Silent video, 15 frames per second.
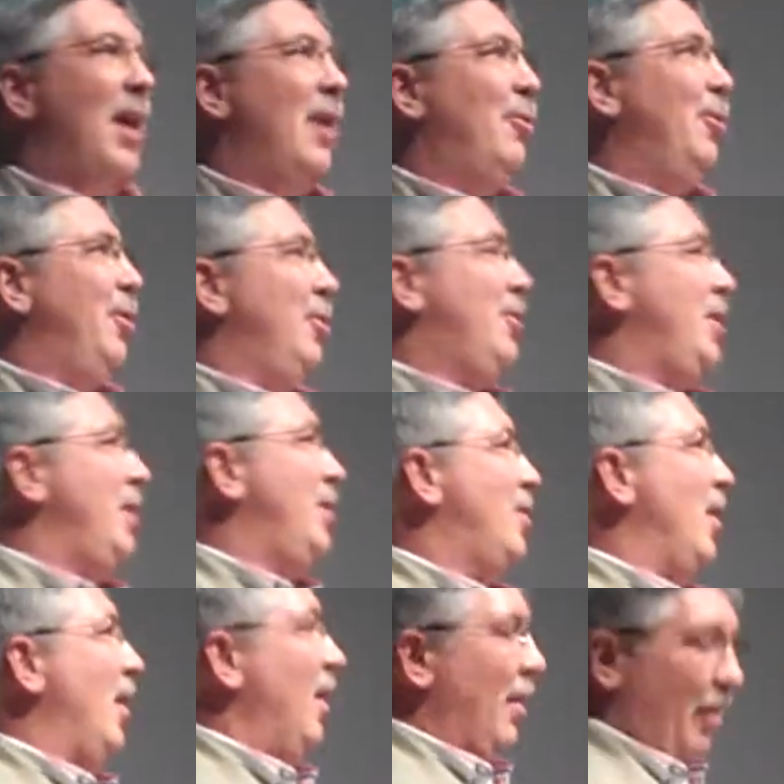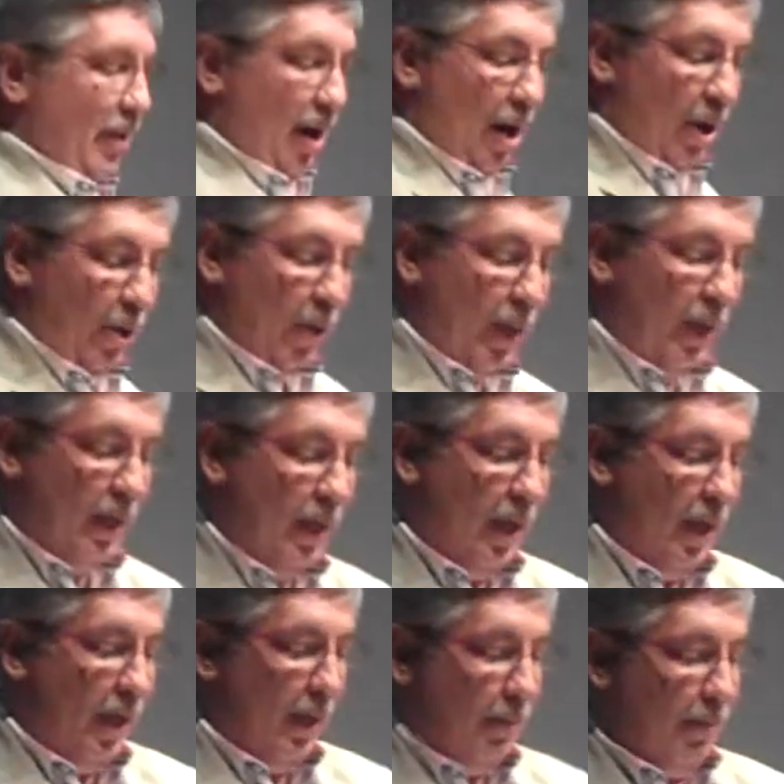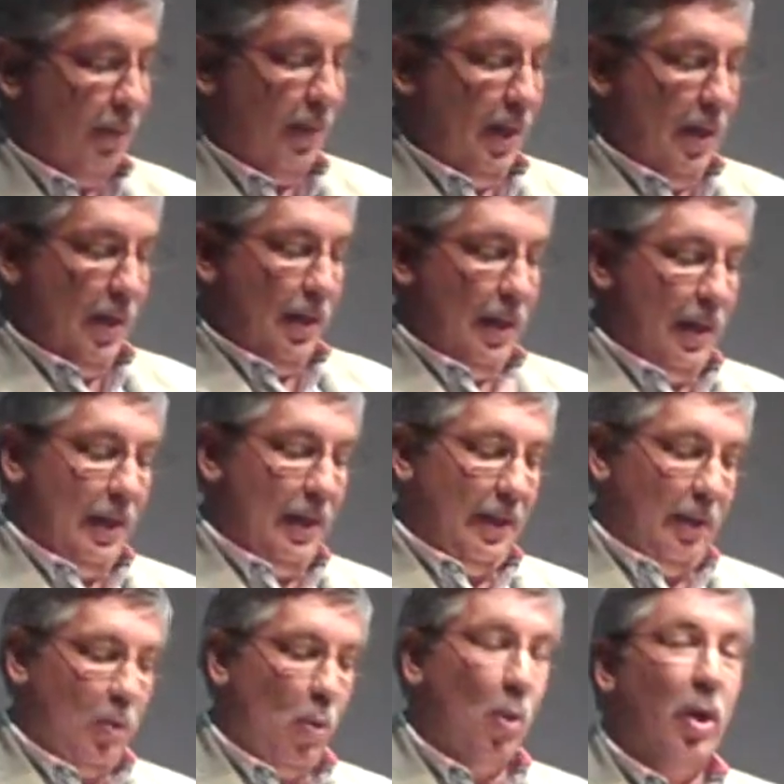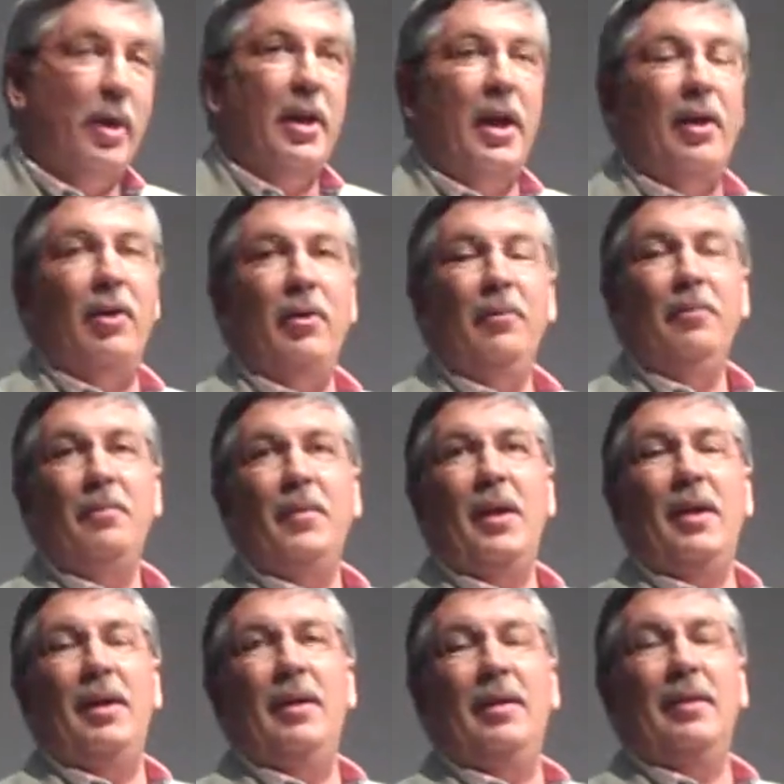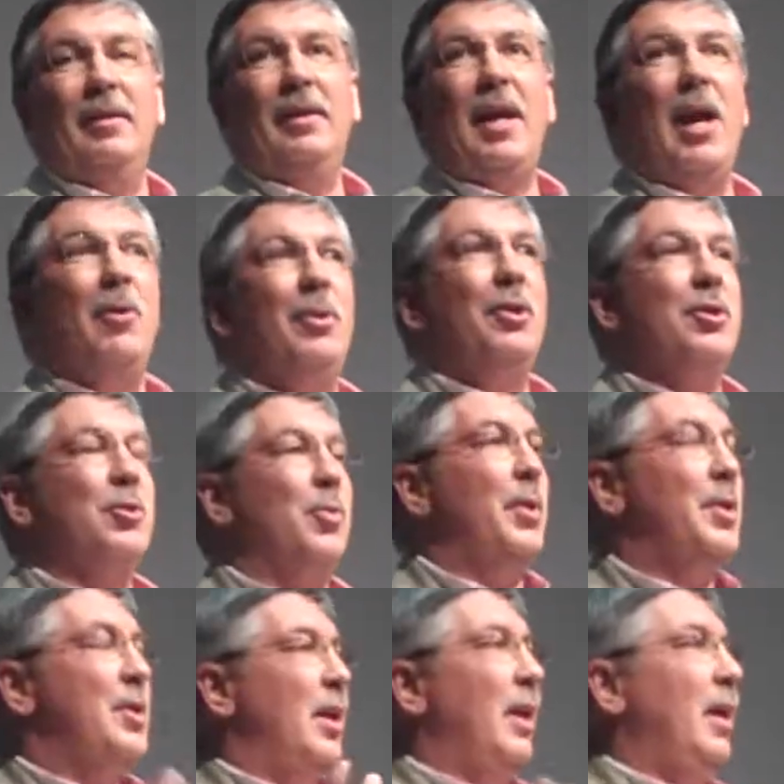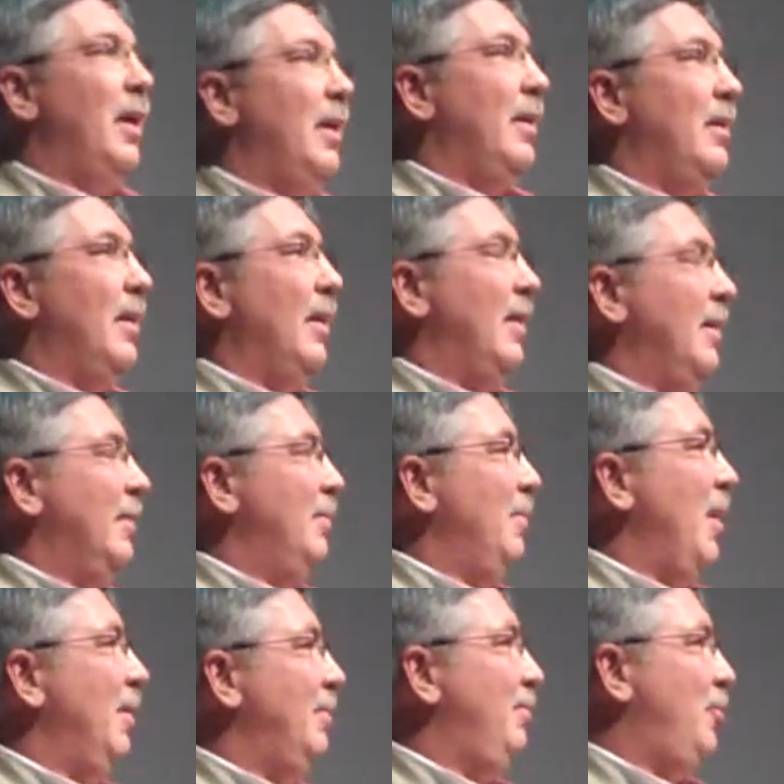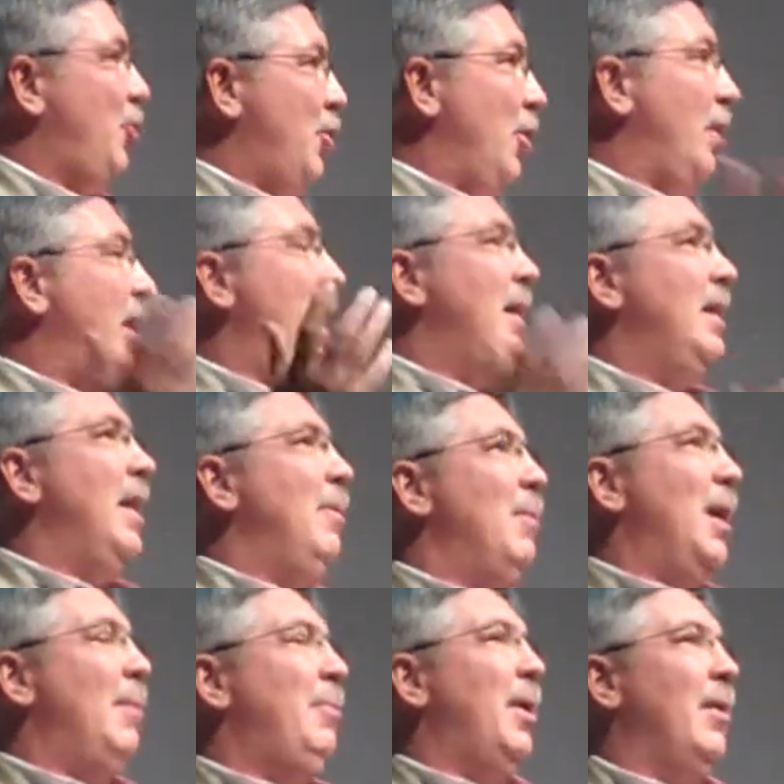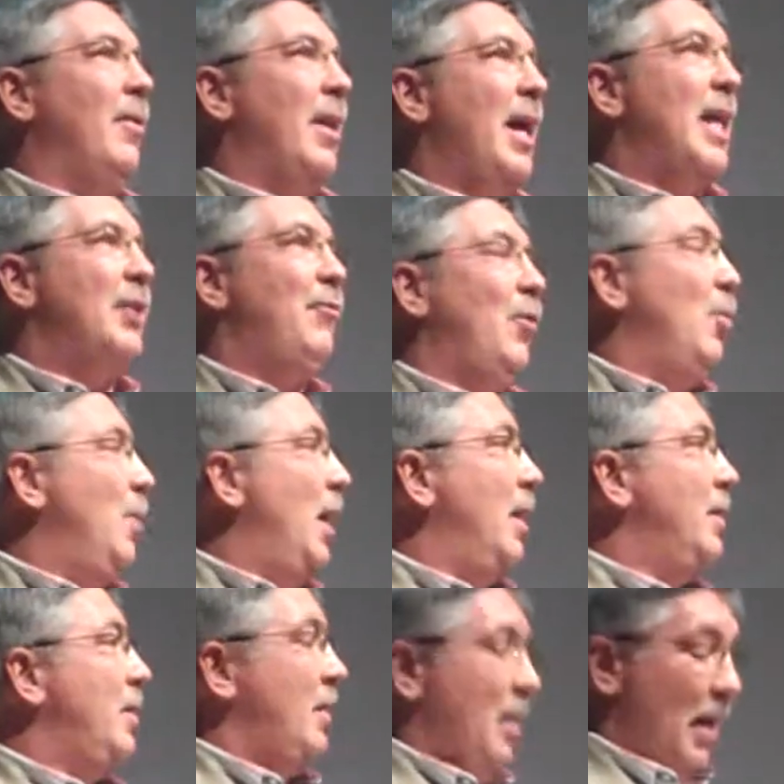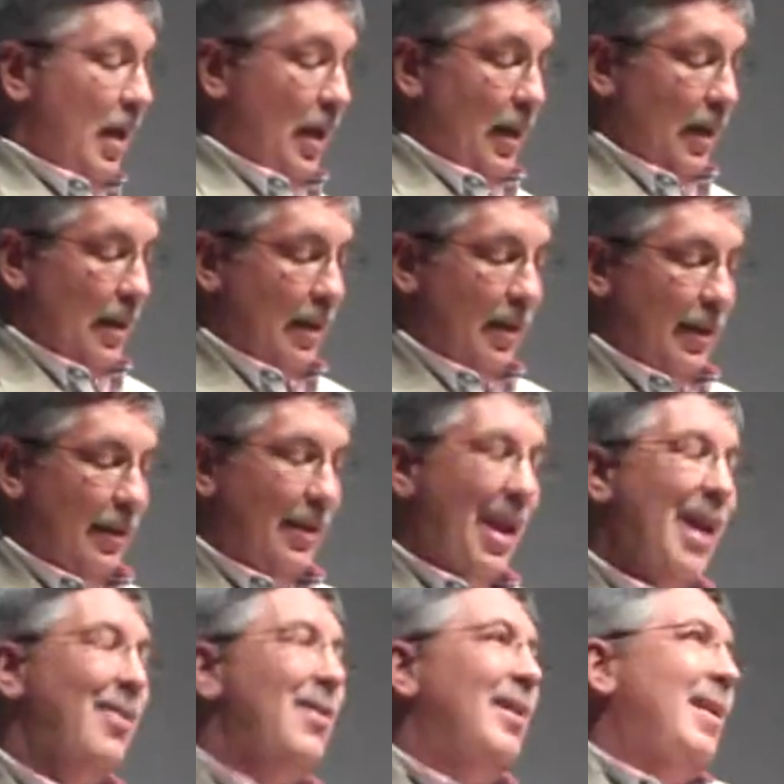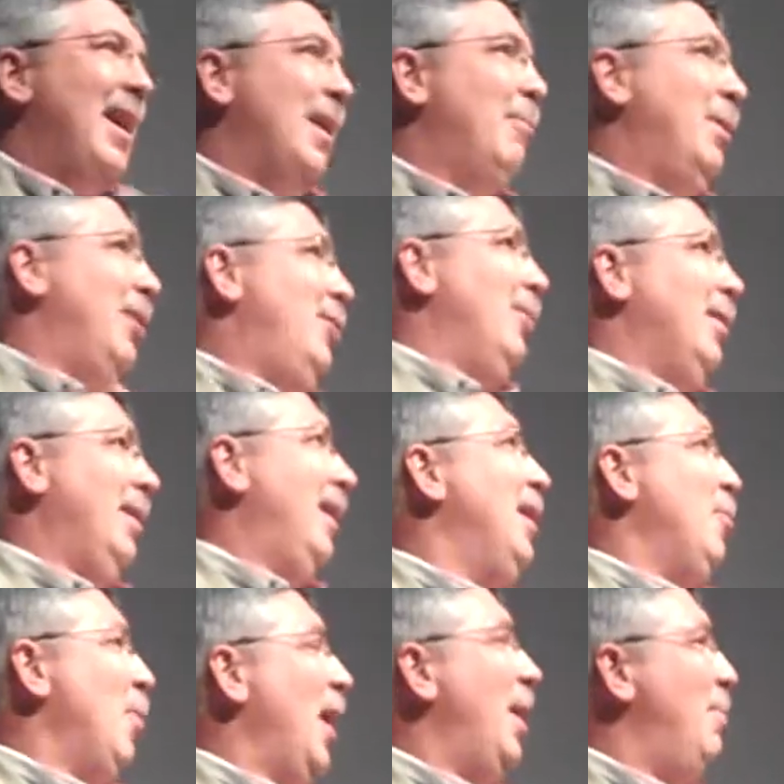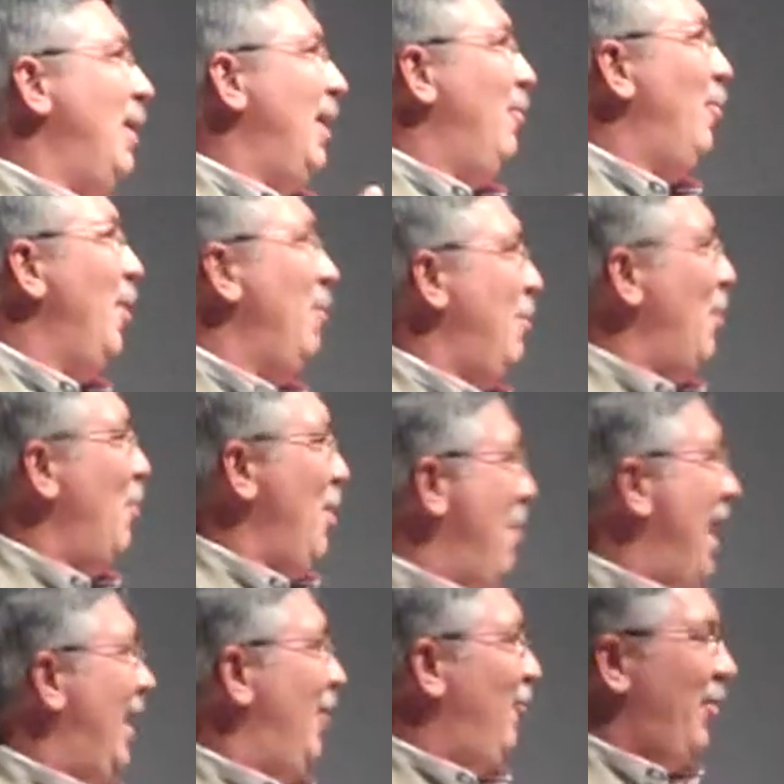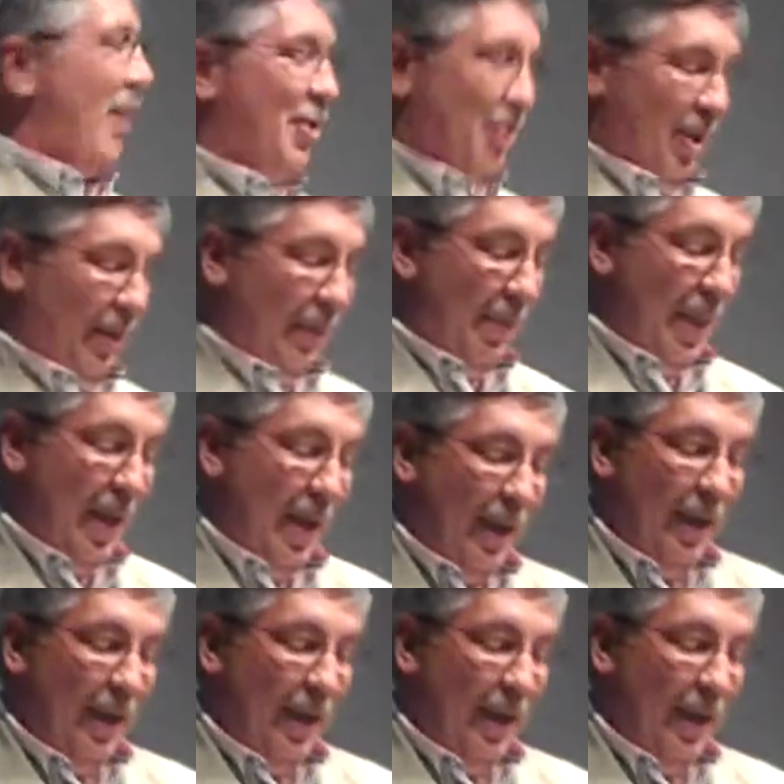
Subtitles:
Andrews. She's our green team coordinator. The county just recently stood that team up here in the last few months. Kathy had kind of been doing it anyway, but we made it official.